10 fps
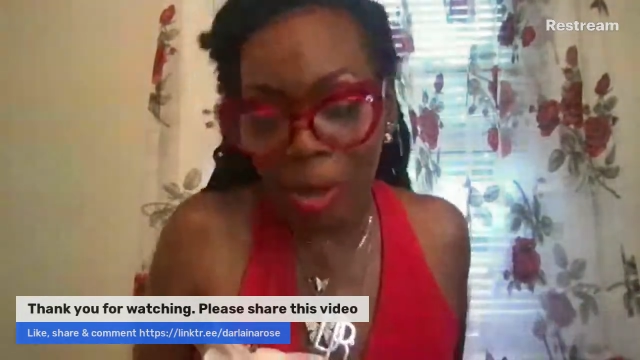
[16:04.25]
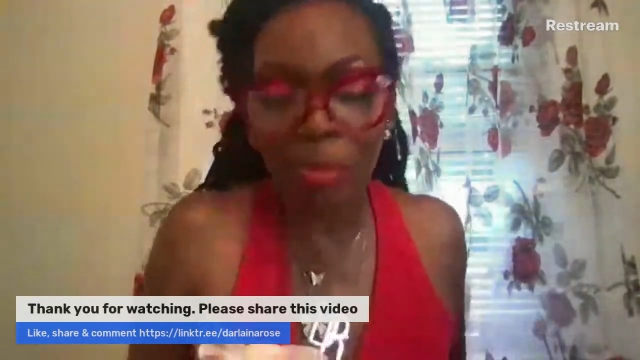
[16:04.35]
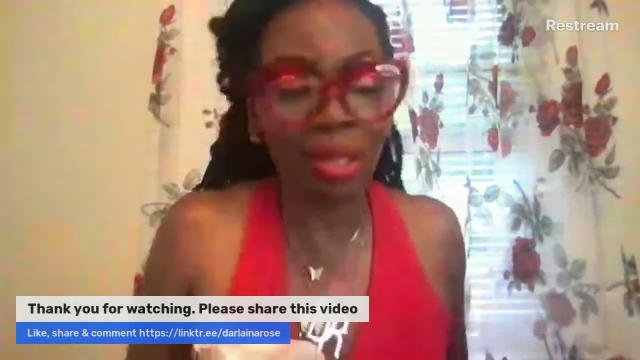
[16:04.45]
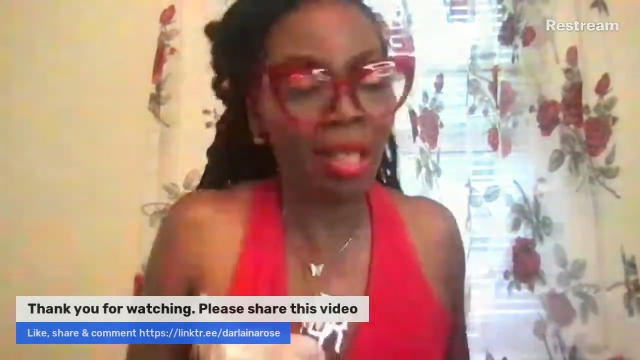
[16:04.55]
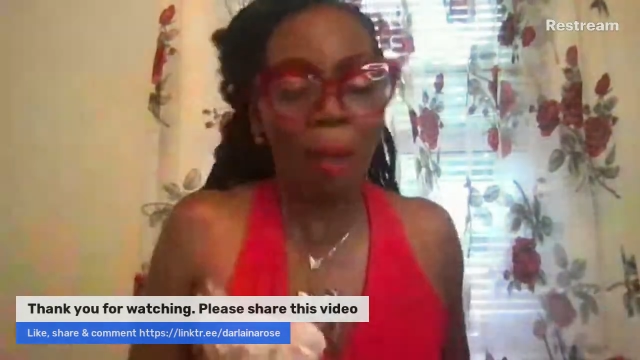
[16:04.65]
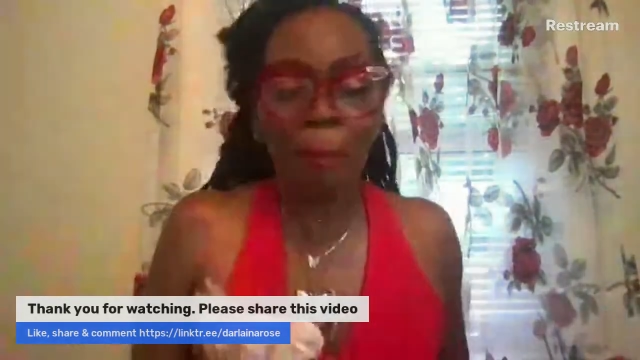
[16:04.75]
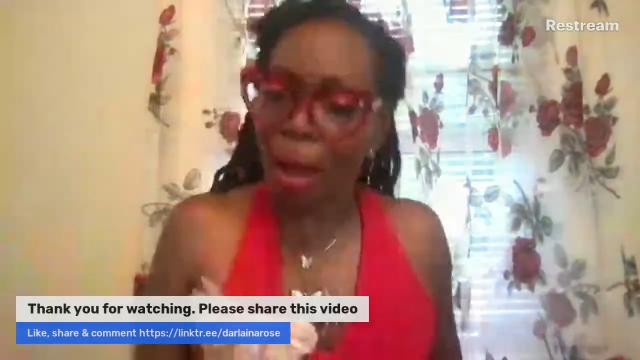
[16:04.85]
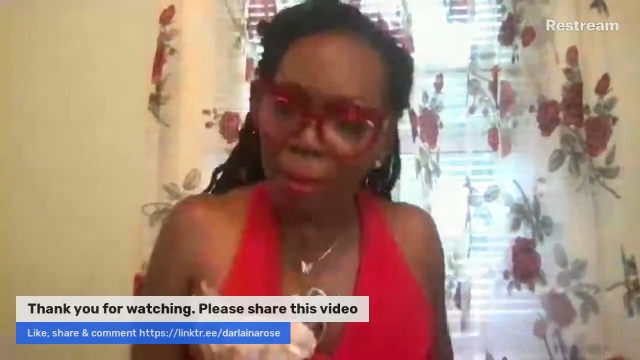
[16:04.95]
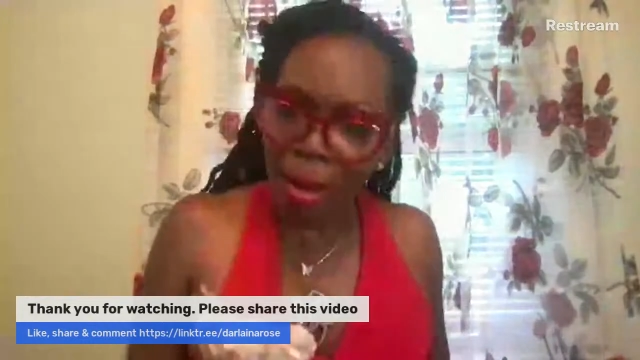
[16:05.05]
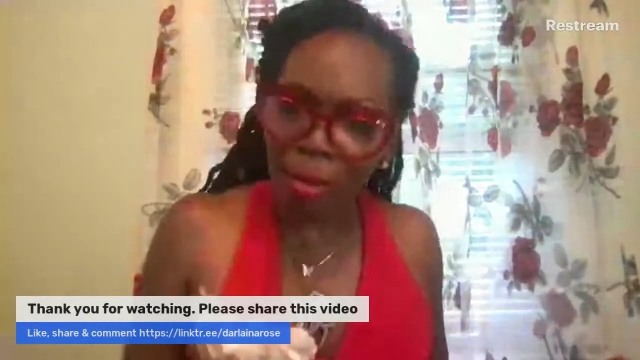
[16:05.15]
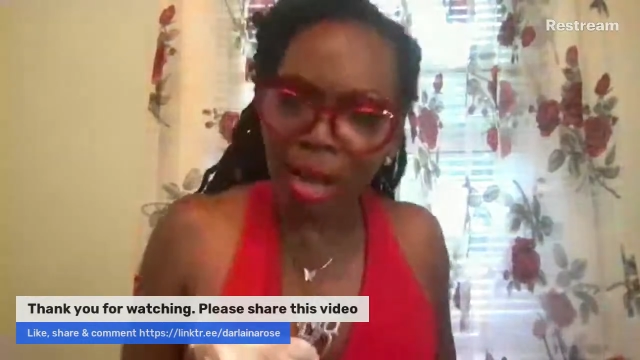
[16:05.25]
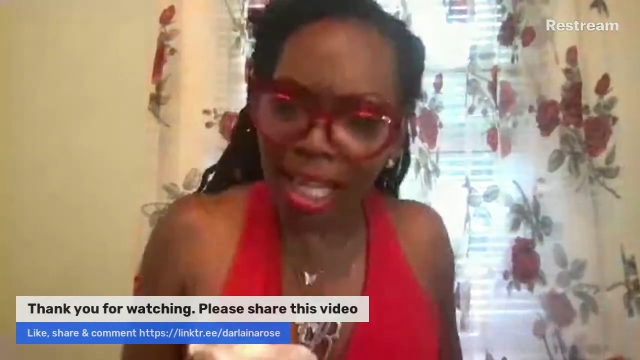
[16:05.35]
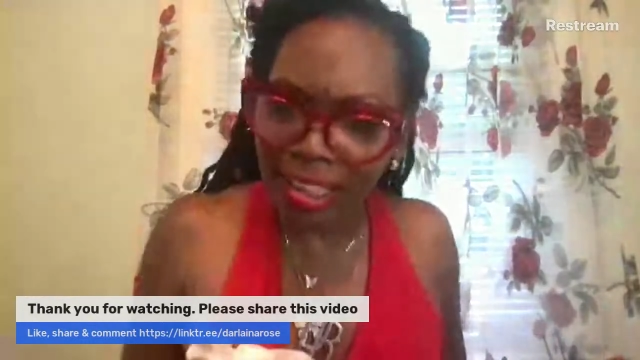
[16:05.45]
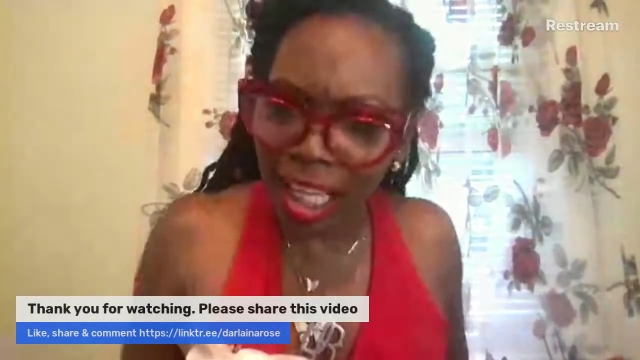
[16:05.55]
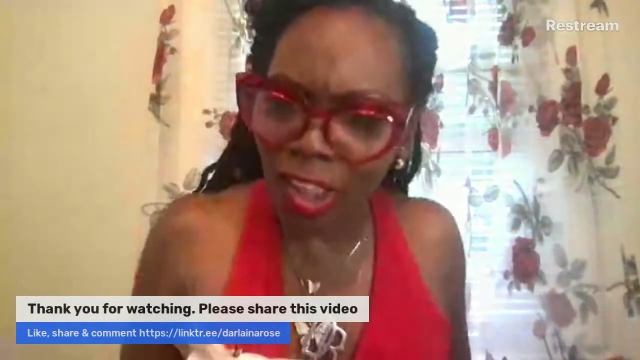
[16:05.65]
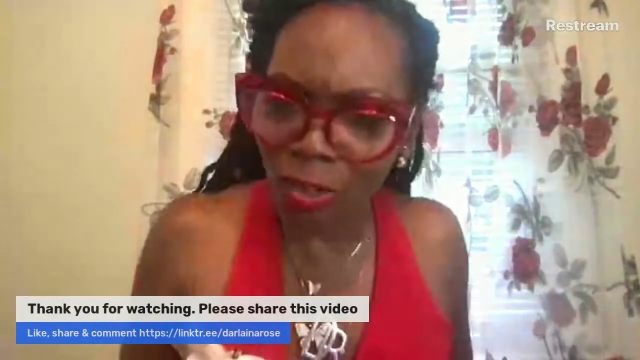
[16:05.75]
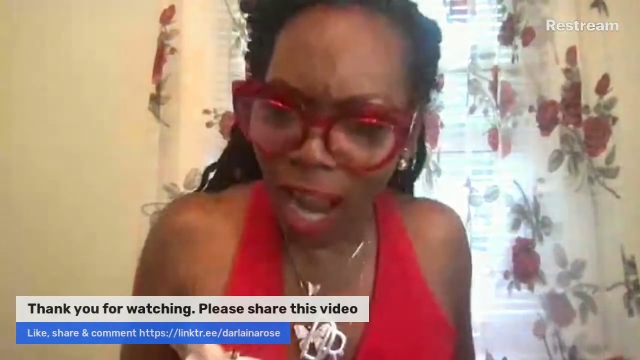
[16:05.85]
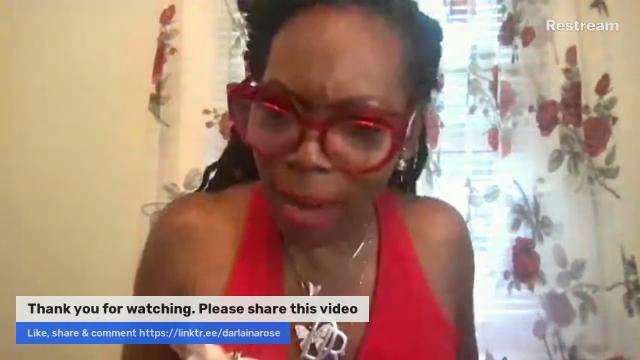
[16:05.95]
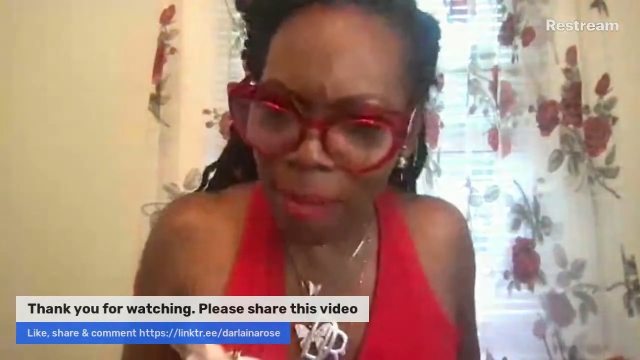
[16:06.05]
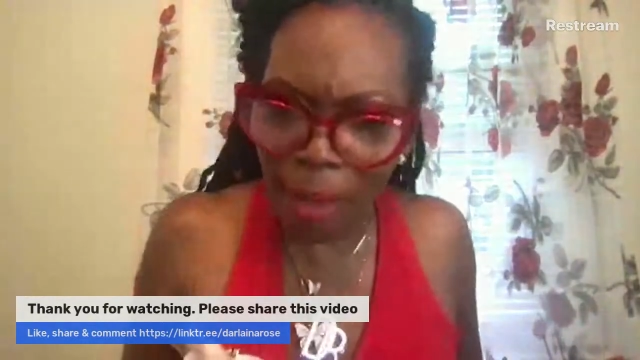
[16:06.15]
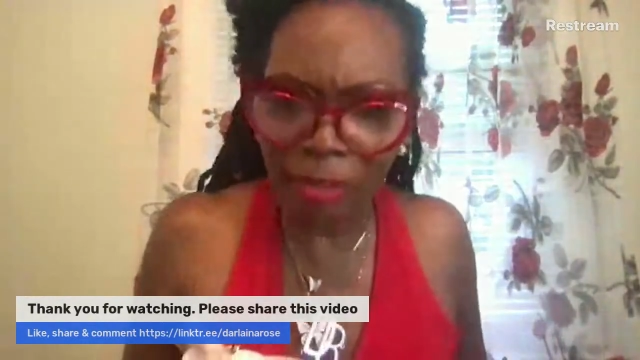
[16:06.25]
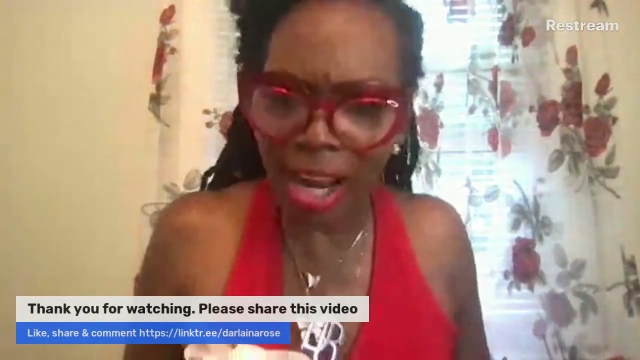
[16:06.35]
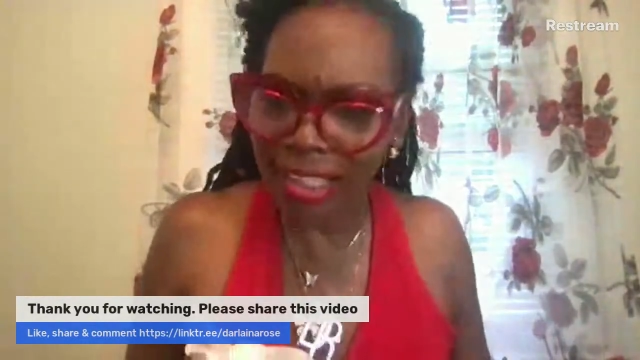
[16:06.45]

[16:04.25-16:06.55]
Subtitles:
My mama raised us right. Mama